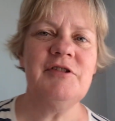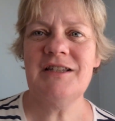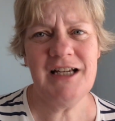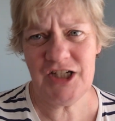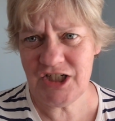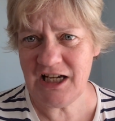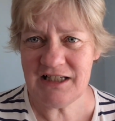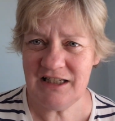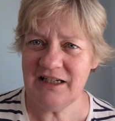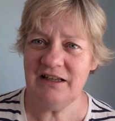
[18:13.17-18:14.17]
There's like a
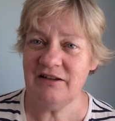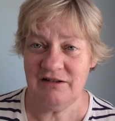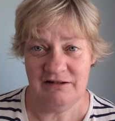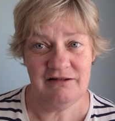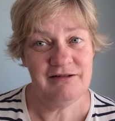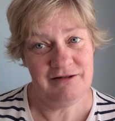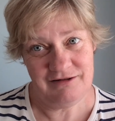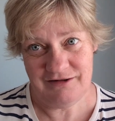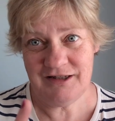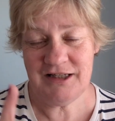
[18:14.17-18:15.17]
chatelaine.
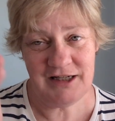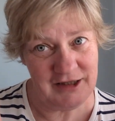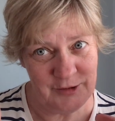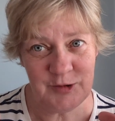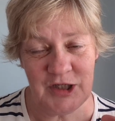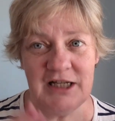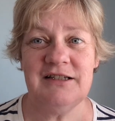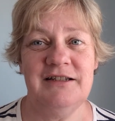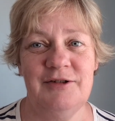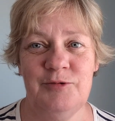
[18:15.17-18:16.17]
It's like a little
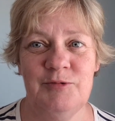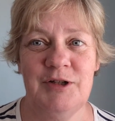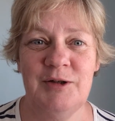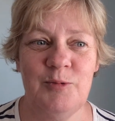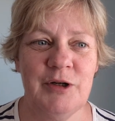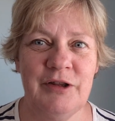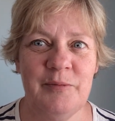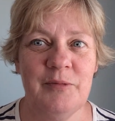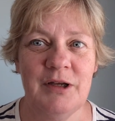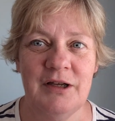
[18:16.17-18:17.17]
chatelaine in one of
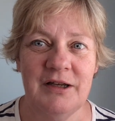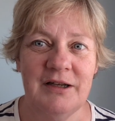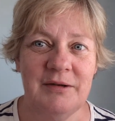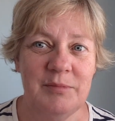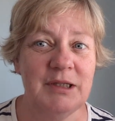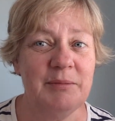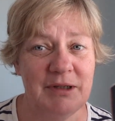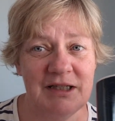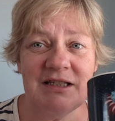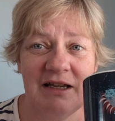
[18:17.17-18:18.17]
them. Believe me,
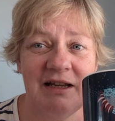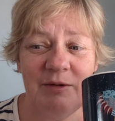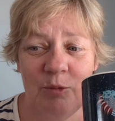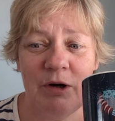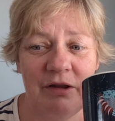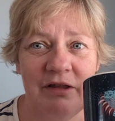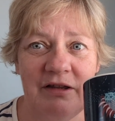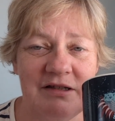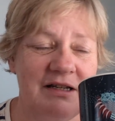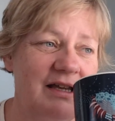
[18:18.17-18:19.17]
it's like worth
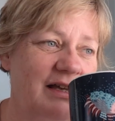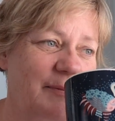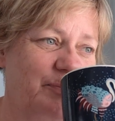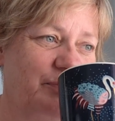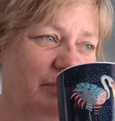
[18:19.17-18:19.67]
it to get.